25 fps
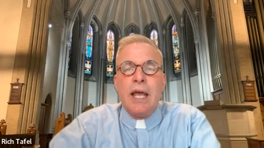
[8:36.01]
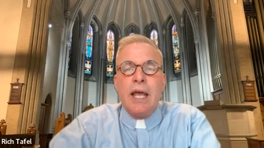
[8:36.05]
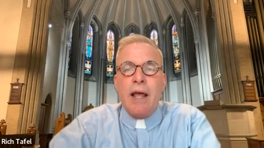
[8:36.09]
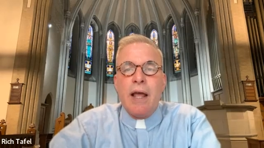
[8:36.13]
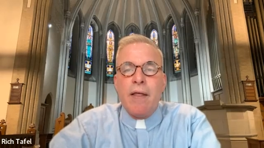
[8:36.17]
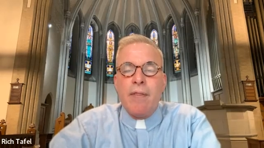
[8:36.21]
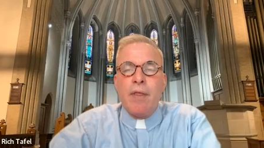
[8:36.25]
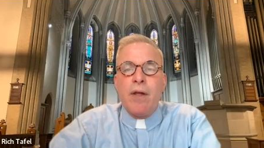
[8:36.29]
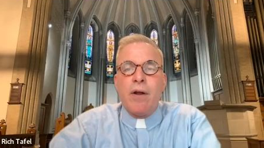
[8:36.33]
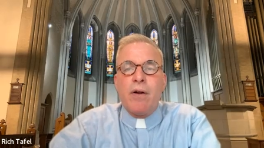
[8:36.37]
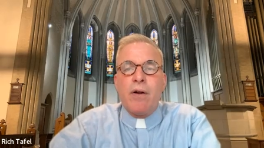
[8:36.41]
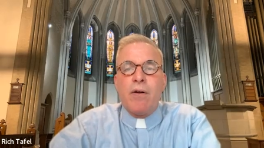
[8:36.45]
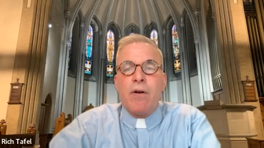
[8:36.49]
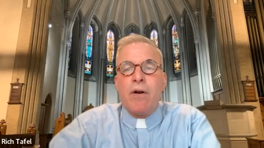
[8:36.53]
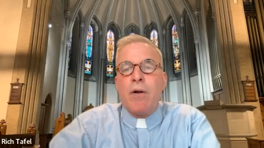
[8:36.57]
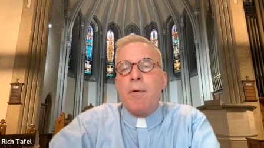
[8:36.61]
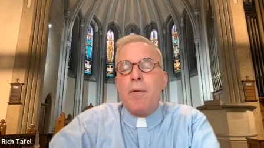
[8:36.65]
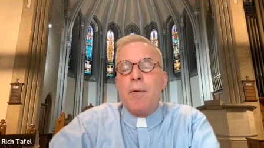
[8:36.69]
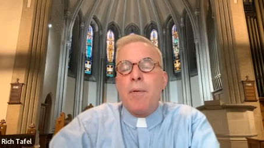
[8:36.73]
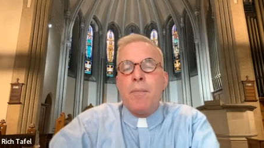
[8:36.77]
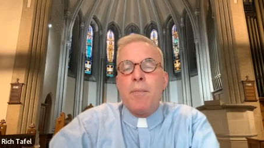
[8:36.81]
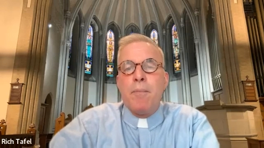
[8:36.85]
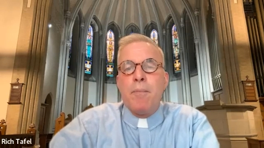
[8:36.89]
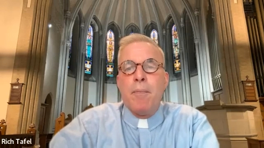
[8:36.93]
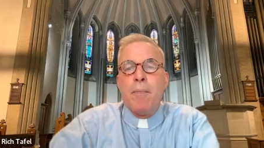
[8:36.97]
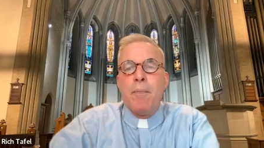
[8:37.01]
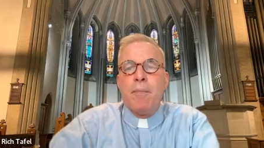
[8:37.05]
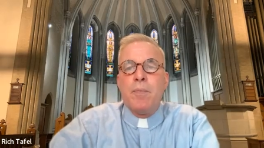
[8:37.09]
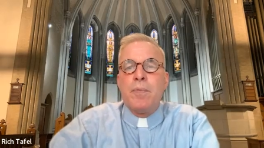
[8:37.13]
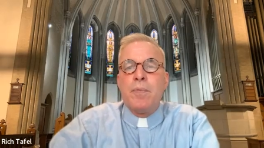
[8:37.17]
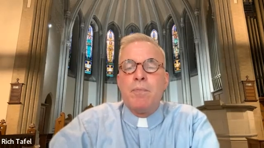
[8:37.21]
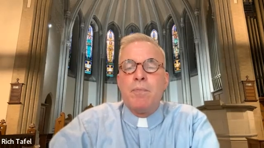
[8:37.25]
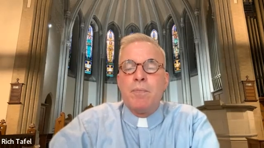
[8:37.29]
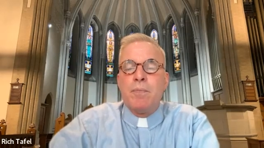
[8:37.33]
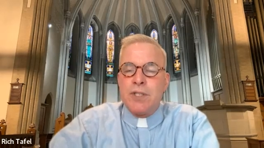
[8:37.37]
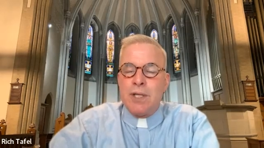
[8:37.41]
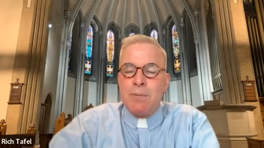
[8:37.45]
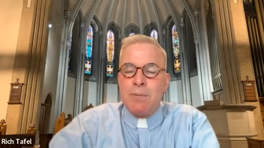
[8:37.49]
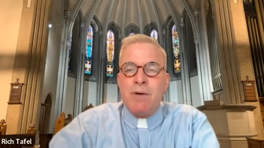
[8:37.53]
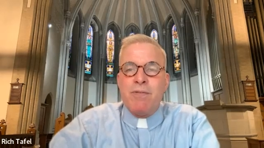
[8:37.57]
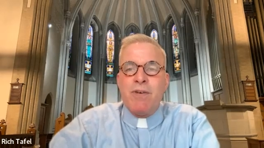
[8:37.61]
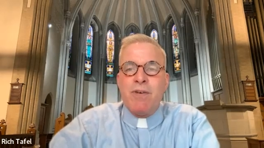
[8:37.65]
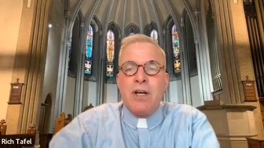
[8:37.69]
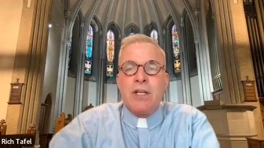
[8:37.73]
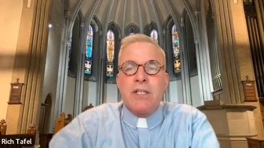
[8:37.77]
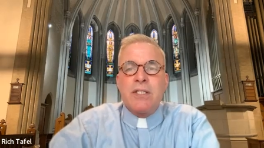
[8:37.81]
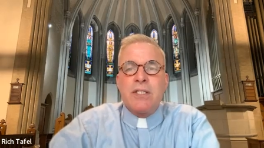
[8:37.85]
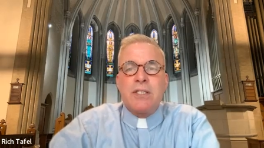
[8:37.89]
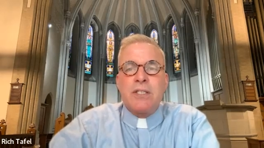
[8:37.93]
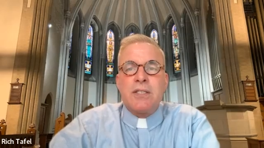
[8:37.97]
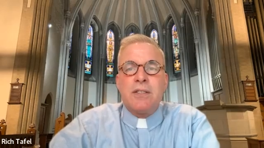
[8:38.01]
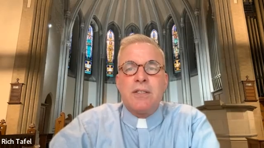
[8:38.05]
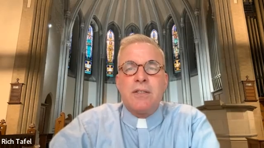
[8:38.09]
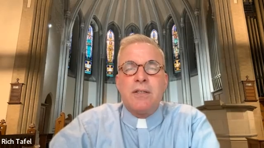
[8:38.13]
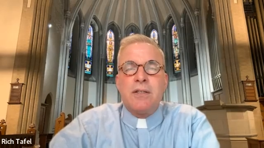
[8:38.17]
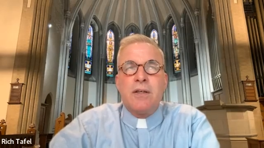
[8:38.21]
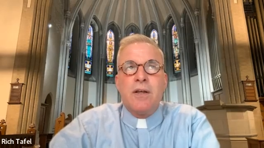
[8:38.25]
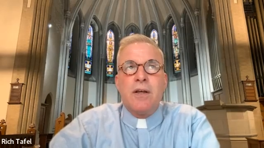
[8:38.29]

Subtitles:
And there are some of us,